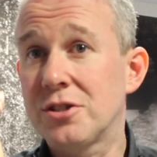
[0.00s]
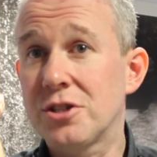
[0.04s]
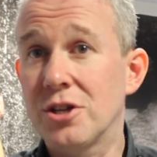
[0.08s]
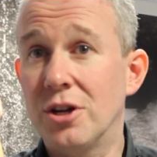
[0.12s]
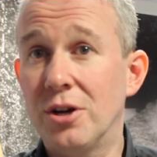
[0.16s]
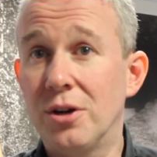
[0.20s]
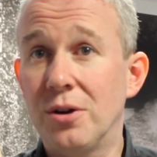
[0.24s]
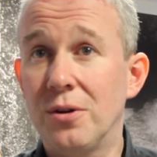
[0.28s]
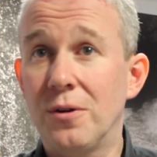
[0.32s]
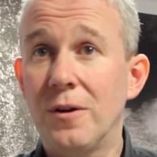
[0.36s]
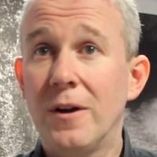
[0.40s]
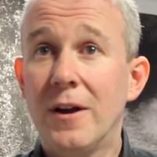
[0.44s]

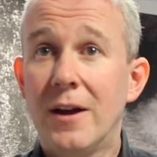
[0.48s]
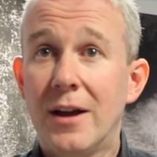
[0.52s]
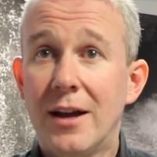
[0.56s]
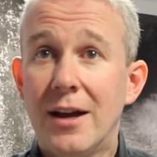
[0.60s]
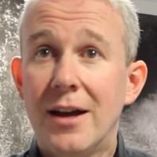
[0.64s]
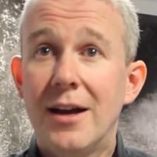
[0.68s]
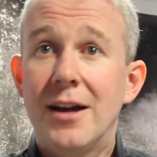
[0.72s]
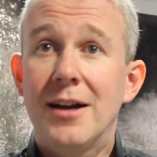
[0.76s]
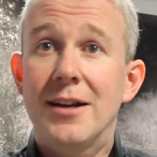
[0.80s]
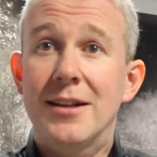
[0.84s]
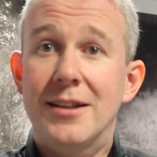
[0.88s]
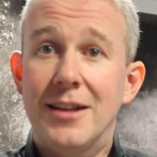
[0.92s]
So
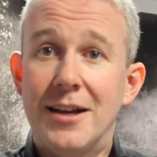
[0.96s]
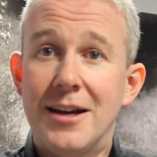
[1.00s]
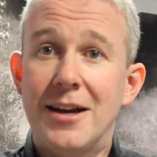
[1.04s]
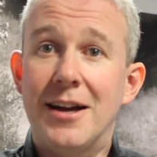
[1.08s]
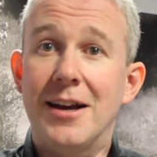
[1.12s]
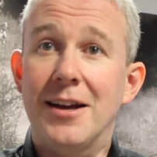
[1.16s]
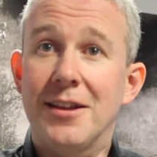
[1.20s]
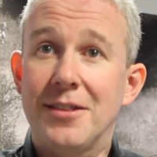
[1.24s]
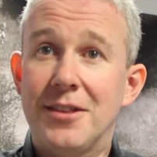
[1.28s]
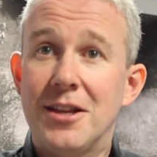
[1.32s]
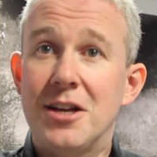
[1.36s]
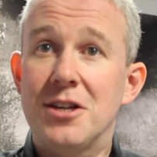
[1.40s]

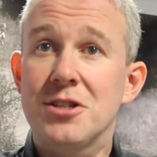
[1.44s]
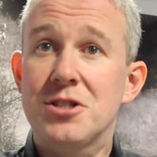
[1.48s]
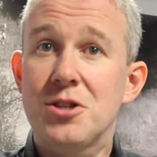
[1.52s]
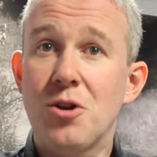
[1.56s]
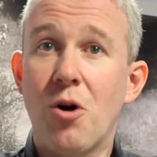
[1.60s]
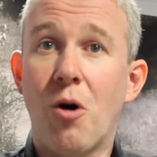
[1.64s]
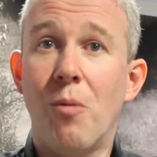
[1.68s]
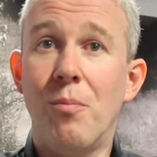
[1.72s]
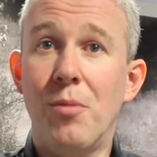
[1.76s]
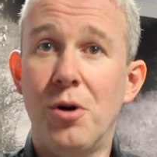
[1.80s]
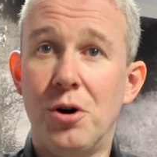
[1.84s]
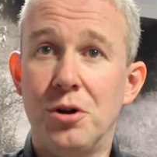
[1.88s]
yeah, there's
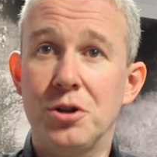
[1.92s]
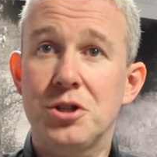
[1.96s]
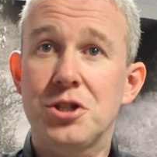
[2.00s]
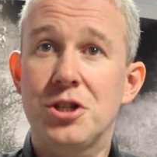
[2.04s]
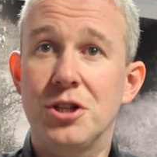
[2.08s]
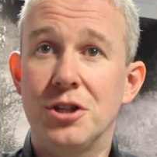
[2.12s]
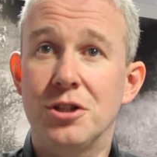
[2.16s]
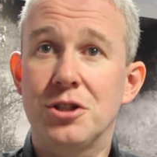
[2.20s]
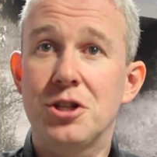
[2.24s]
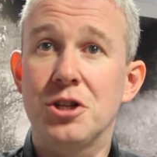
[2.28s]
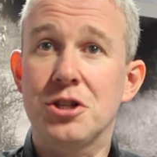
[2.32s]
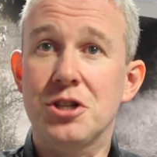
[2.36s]
not much
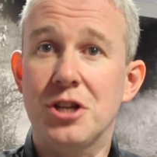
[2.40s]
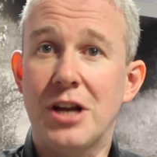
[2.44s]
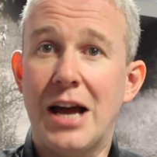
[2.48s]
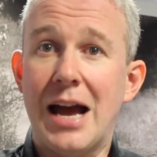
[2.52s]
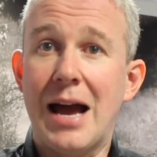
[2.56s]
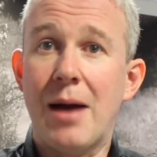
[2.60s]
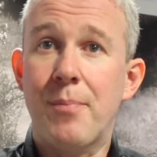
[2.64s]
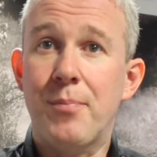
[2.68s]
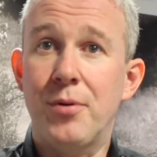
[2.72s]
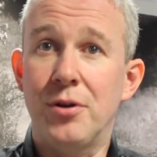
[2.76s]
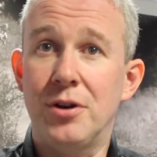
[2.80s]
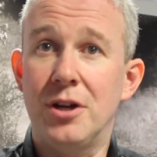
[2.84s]
that doesn't
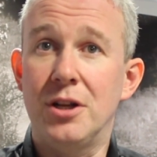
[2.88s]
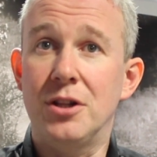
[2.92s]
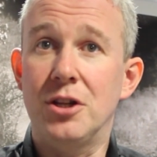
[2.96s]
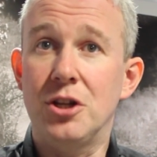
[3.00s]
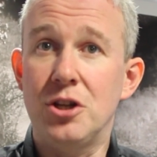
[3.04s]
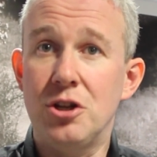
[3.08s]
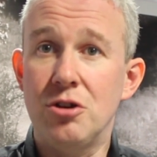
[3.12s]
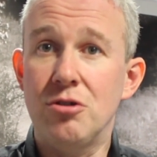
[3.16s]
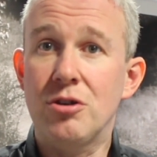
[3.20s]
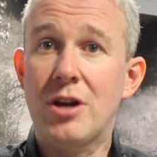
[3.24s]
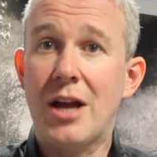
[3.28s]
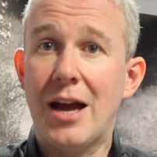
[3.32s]
happen in
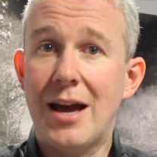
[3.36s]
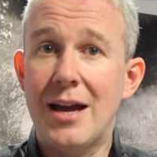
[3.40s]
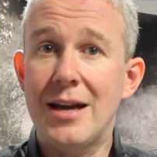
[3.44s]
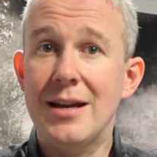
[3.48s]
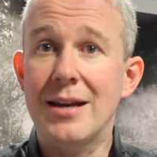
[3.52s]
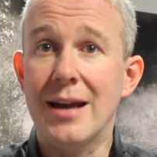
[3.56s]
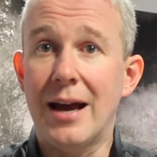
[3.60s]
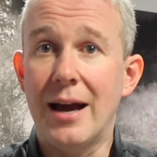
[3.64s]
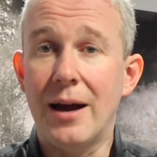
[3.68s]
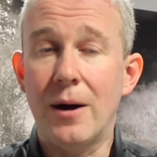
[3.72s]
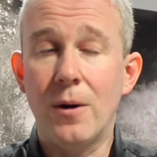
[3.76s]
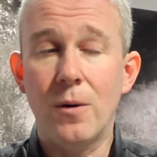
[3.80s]
the
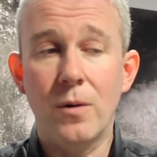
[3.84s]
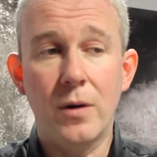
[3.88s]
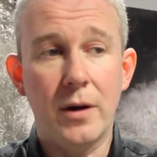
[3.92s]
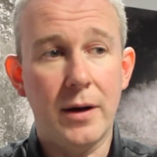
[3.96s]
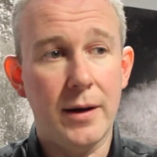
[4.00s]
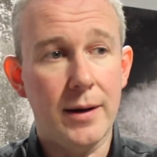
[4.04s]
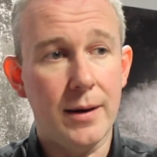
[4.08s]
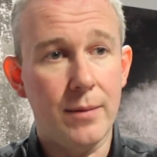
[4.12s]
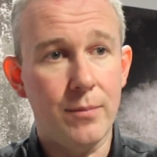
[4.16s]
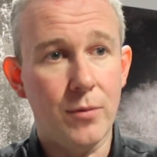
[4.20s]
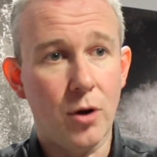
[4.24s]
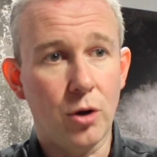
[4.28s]
UK now.
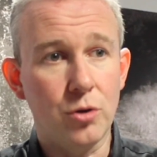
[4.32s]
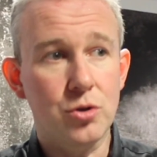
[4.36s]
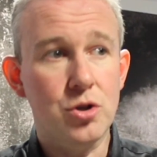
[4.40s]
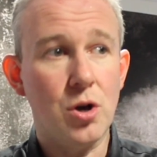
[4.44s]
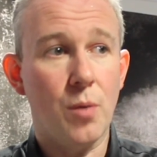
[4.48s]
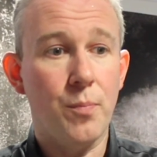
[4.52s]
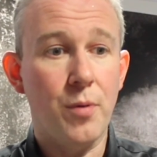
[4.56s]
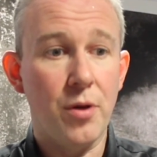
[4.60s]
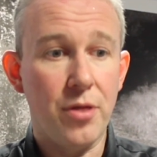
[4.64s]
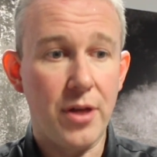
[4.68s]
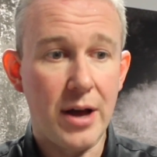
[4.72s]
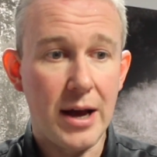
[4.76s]
On
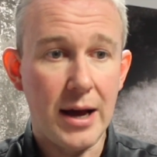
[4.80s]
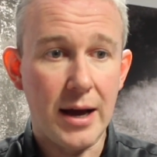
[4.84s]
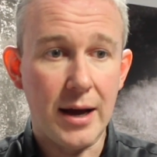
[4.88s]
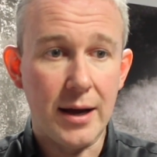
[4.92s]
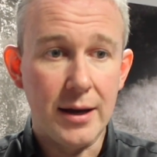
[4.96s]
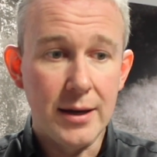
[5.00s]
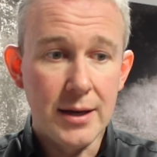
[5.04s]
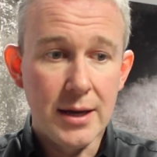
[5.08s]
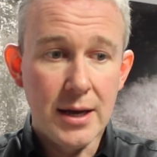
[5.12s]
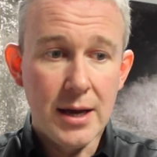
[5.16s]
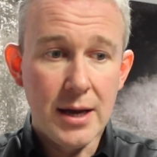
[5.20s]
top of that,